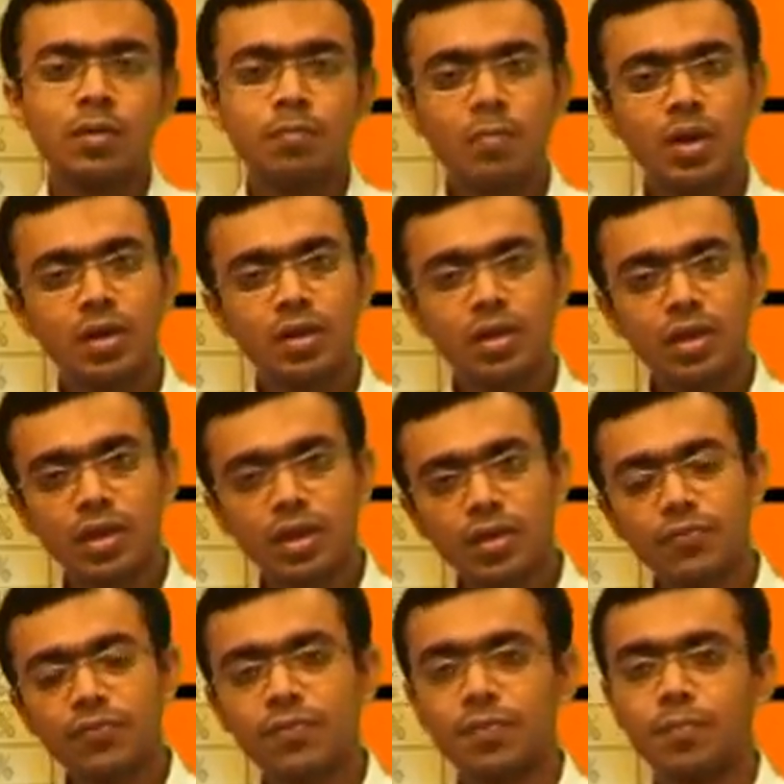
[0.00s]
But
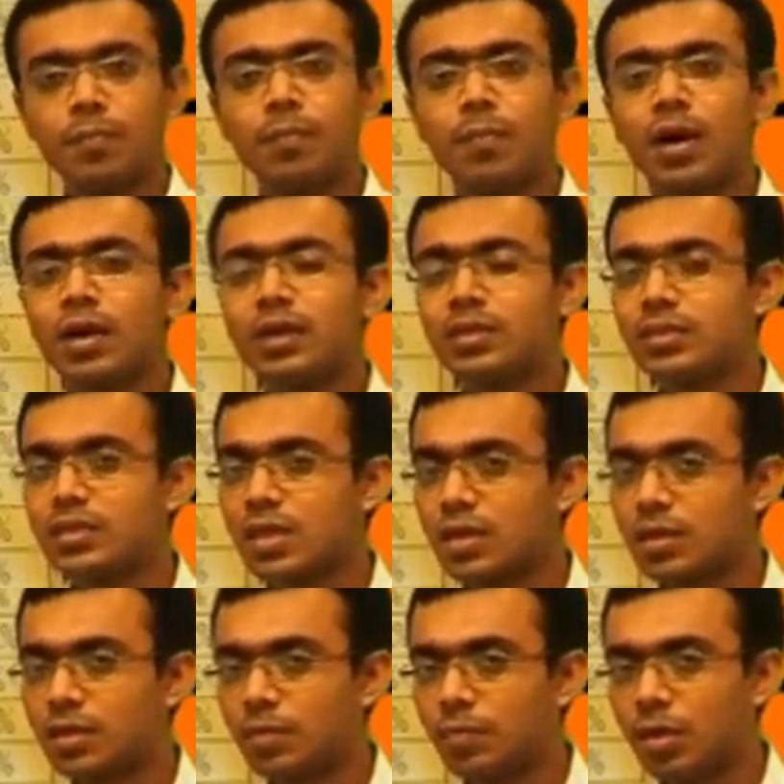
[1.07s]
if markets are
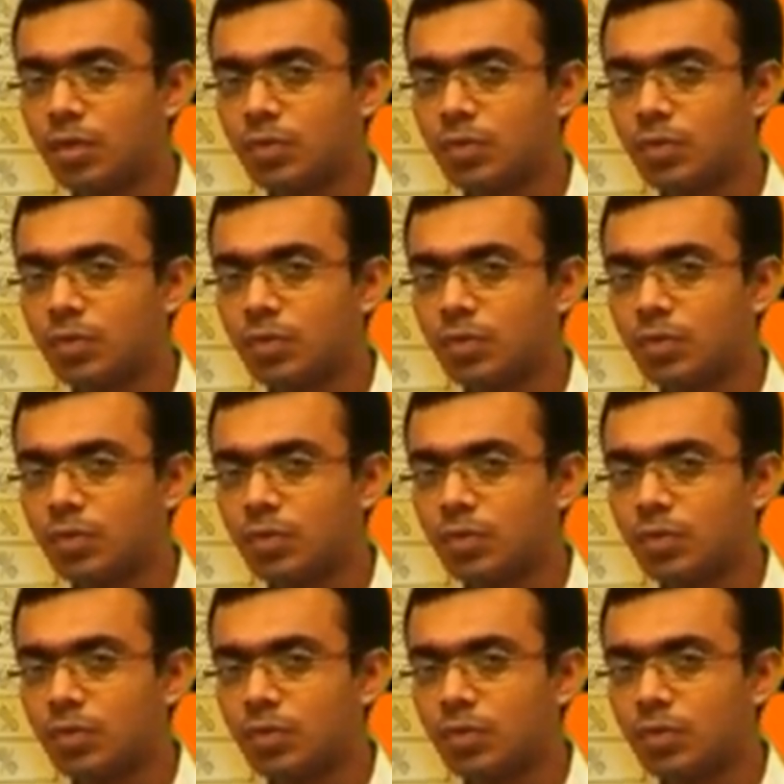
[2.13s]
unable